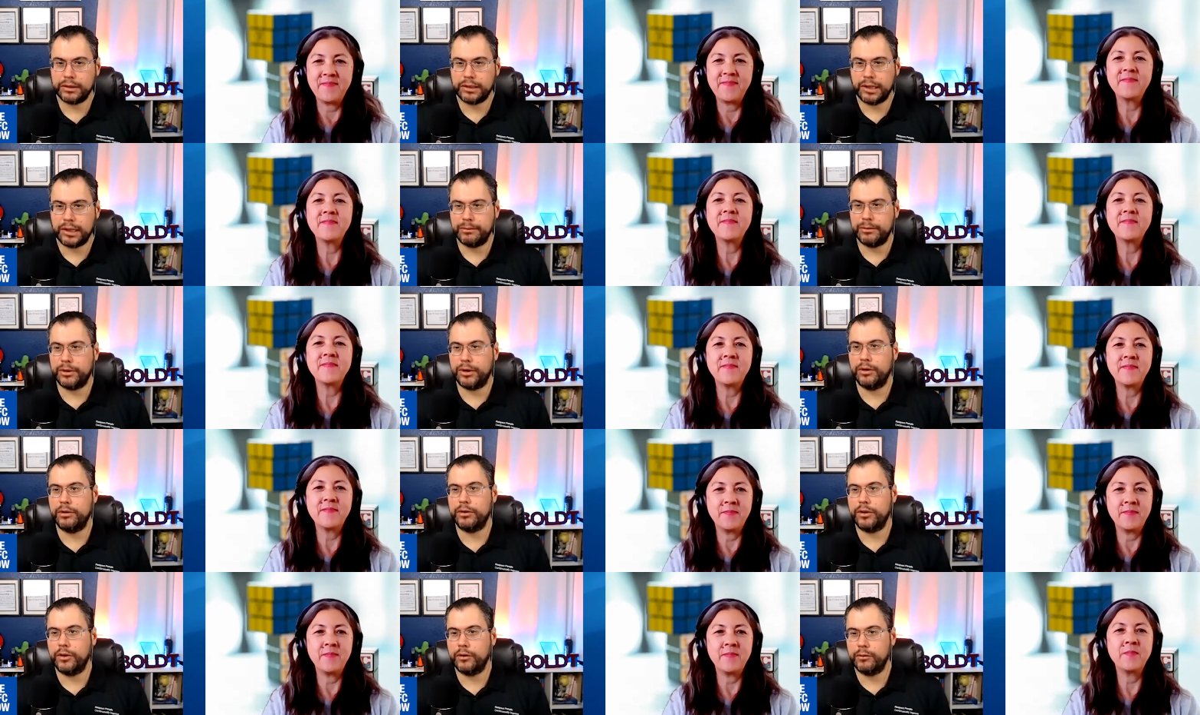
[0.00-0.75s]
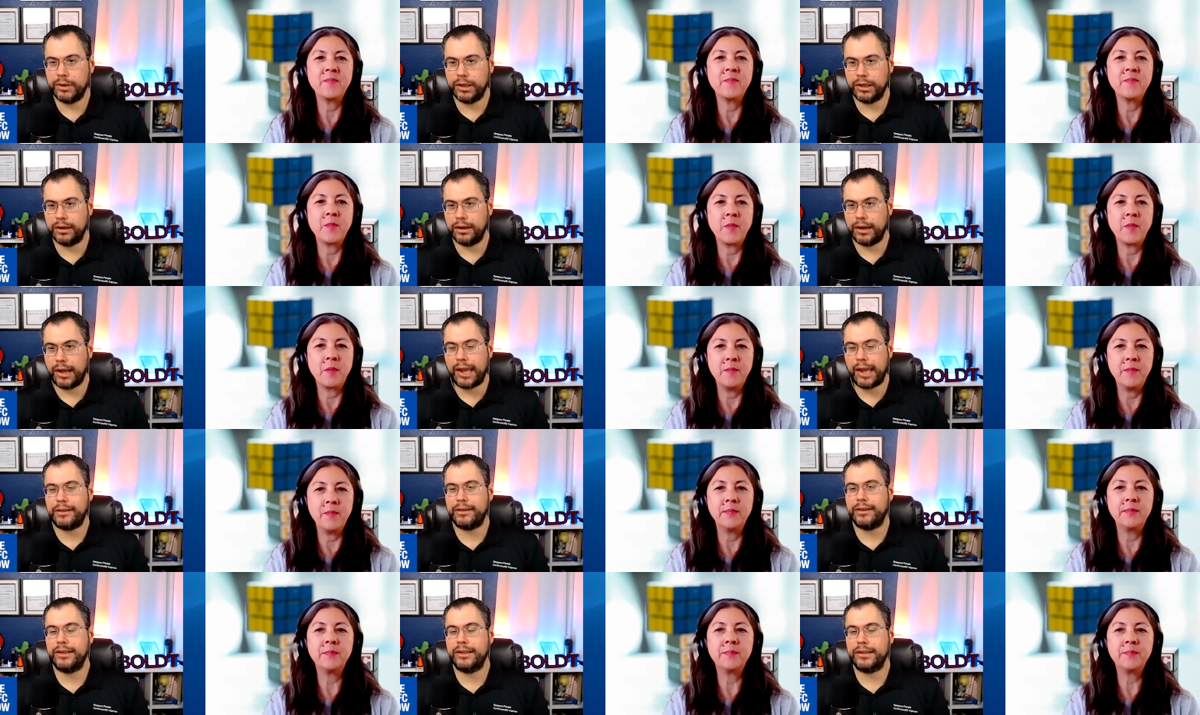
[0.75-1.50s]
Speaker 1: time ago and you've been
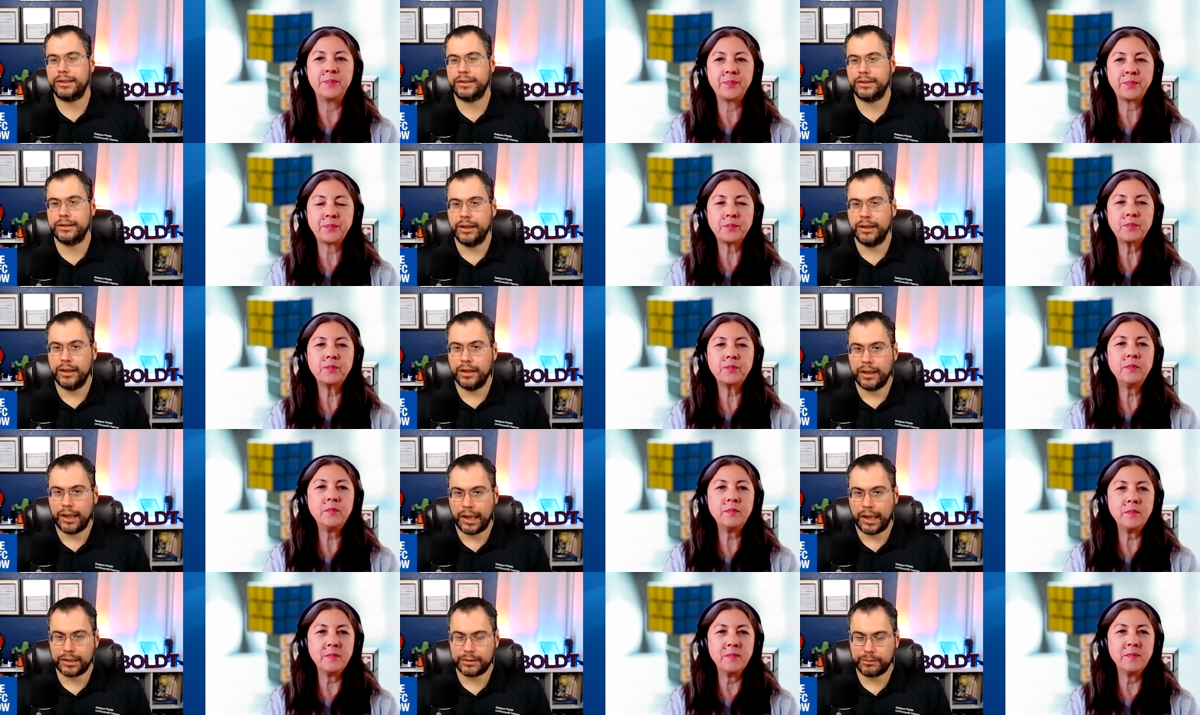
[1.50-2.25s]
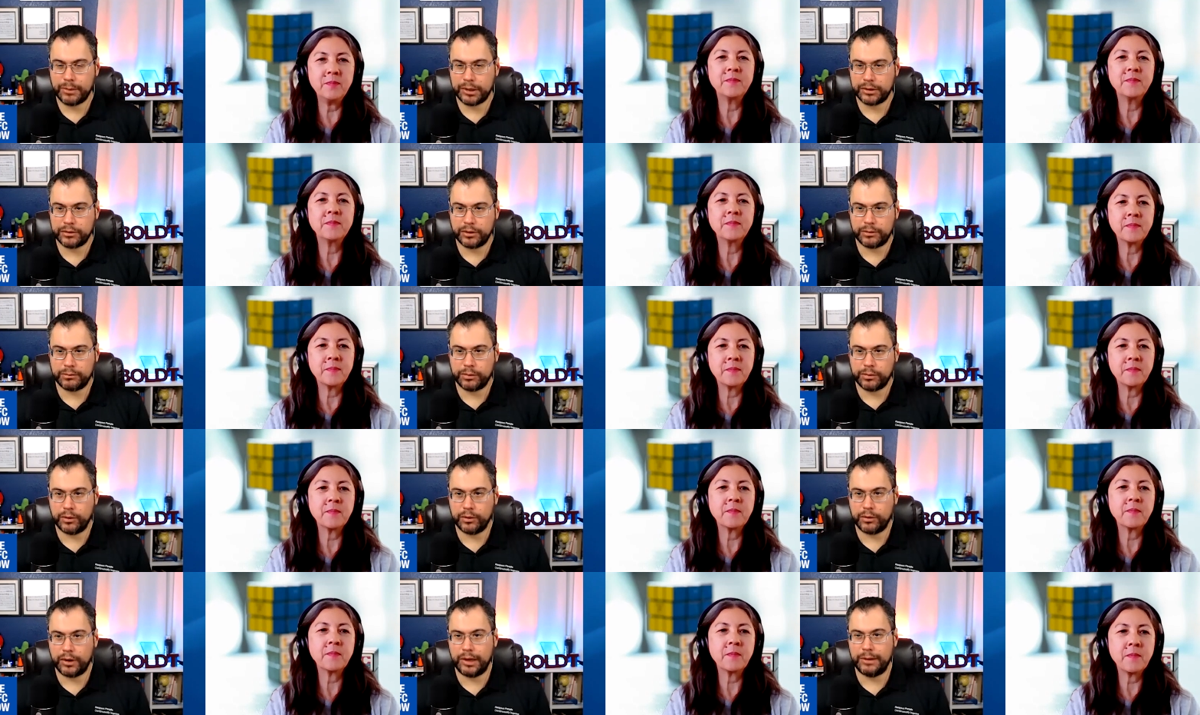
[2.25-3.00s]
at this ACE mentoring
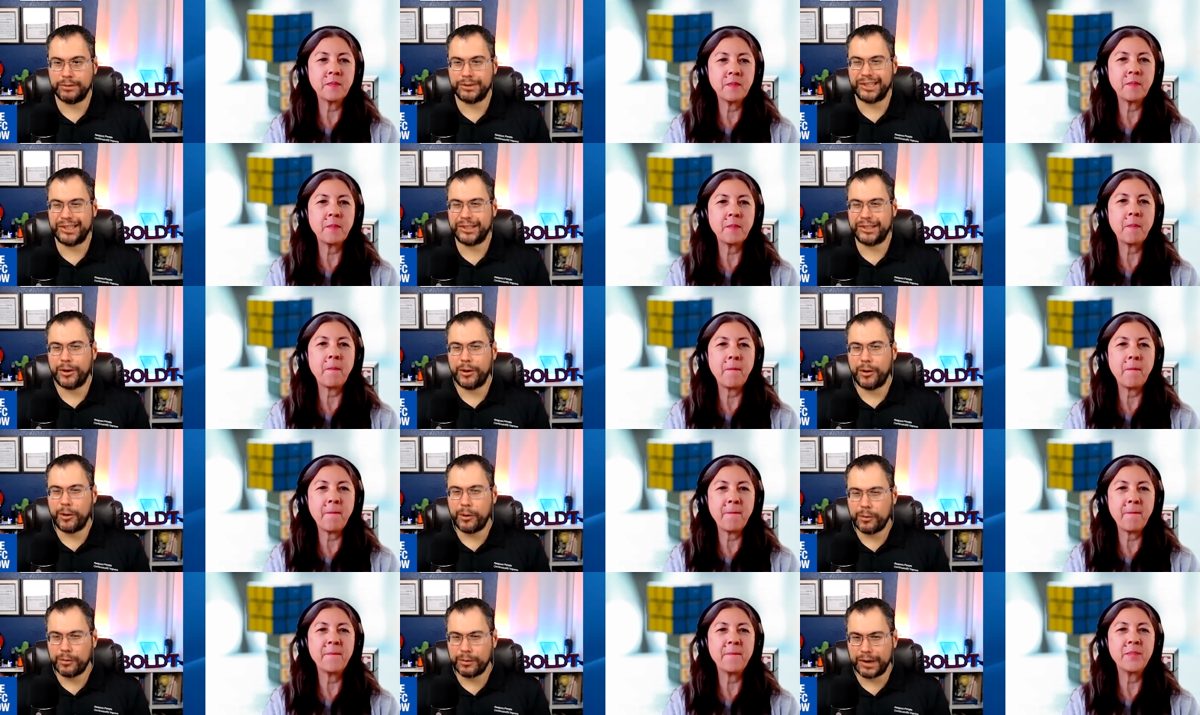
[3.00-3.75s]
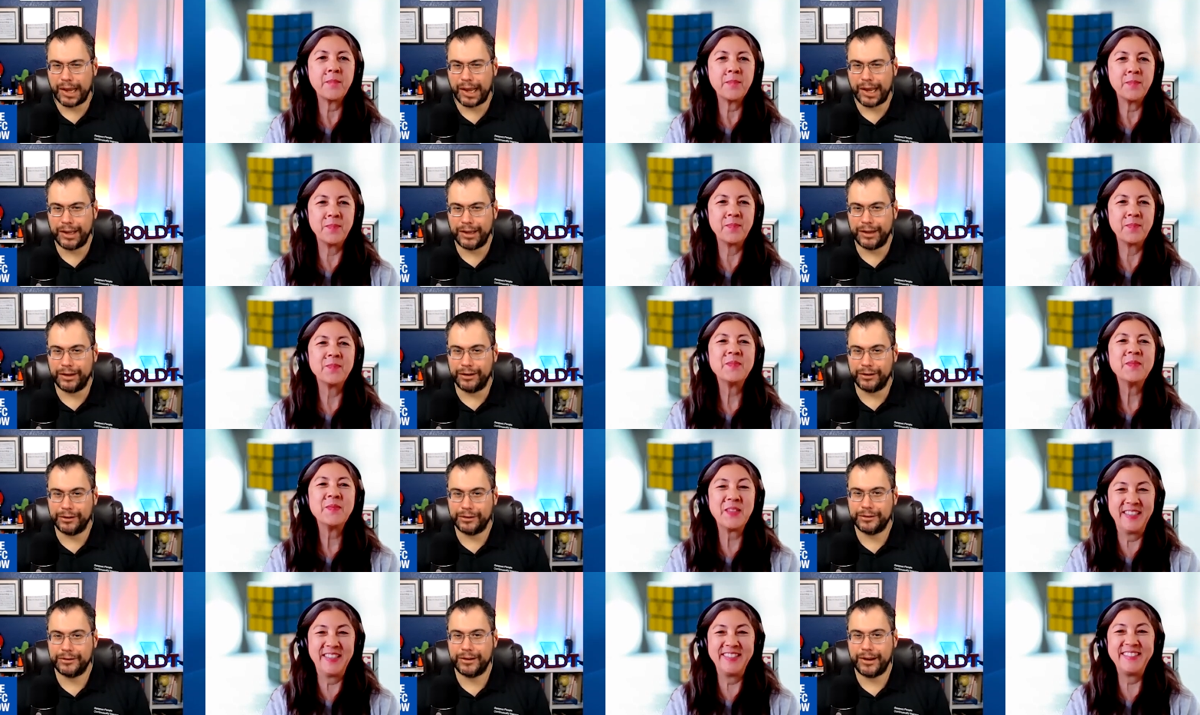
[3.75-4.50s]
program since 09.
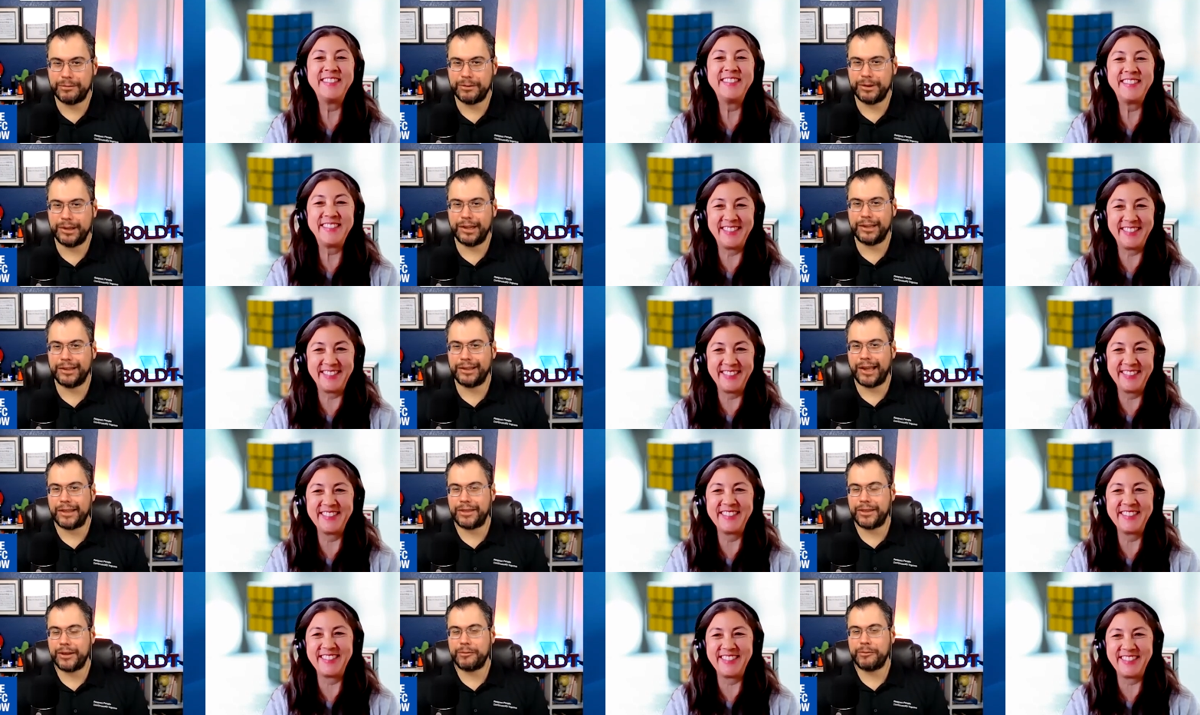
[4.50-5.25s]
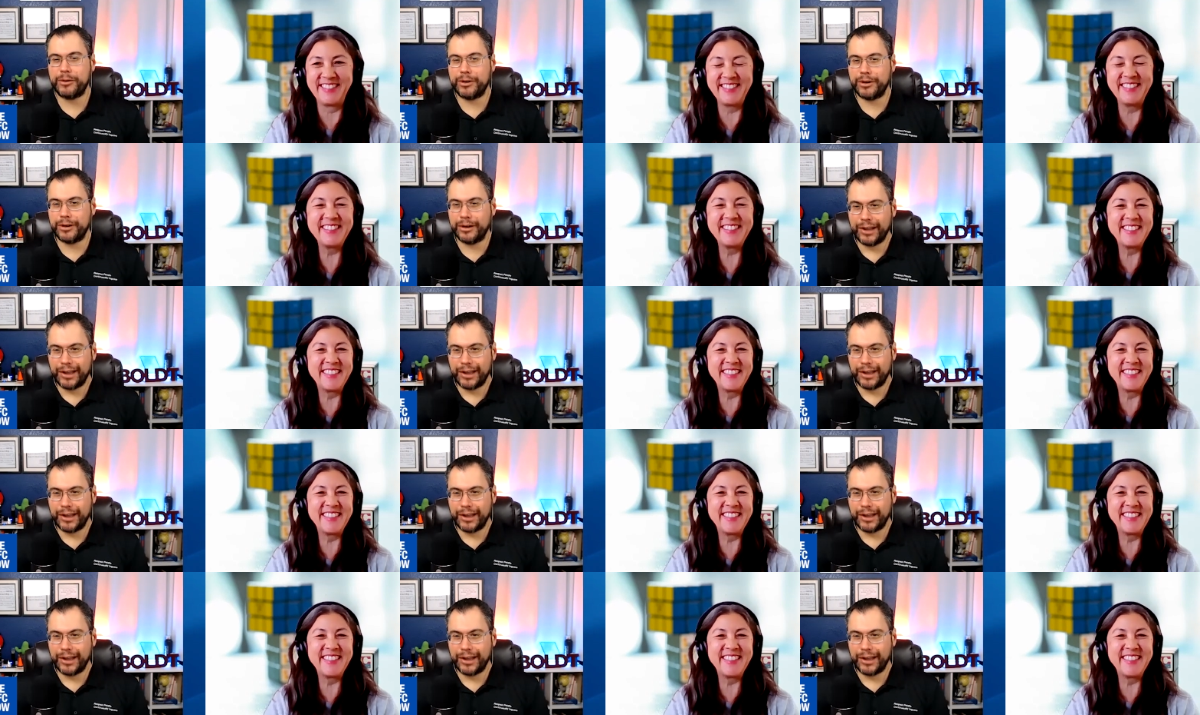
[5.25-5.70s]
I mean, I, think we're